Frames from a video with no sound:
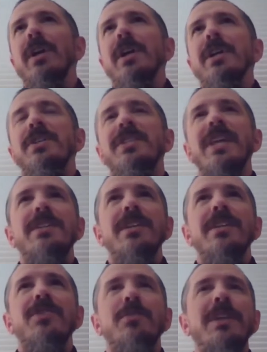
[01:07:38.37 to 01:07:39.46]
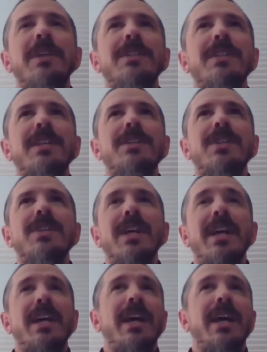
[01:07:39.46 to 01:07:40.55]
sensitive species,
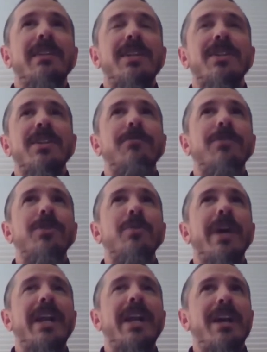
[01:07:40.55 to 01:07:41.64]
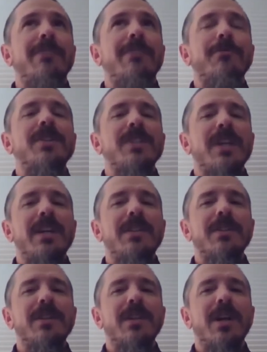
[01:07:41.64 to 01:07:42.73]
at least a few at every site
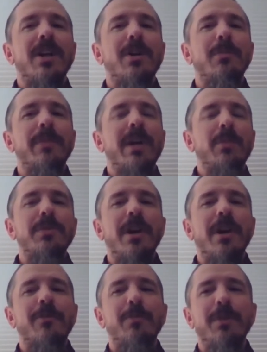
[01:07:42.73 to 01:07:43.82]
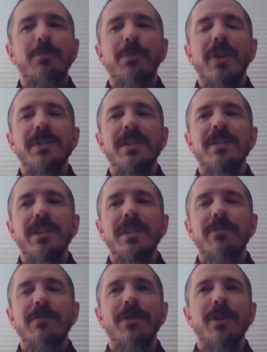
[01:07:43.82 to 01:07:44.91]
um, that would not have been present
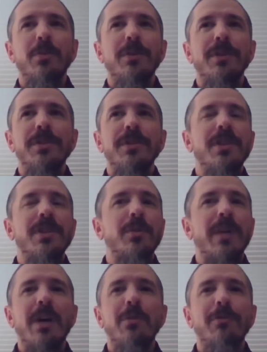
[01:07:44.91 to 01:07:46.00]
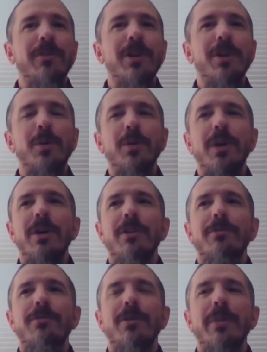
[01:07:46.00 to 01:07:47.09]
if there was, you know, outflow
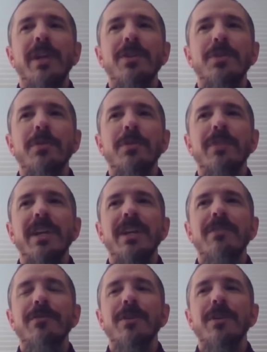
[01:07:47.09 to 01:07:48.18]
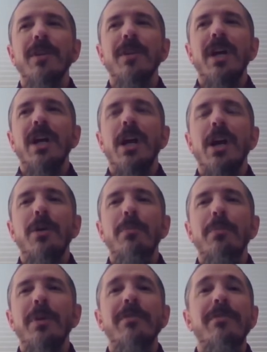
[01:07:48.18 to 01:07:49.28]
from any sort of landfill. Um,
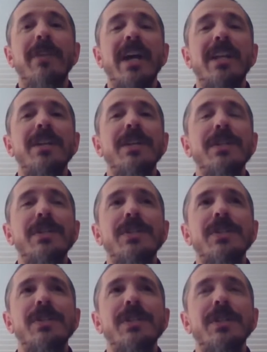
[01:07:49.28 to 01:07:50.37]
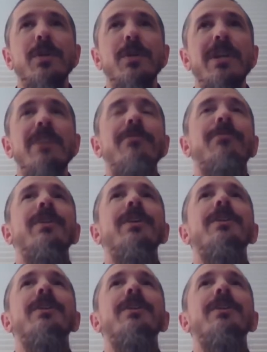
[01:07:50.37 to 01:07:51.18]
but if that is, you know, if there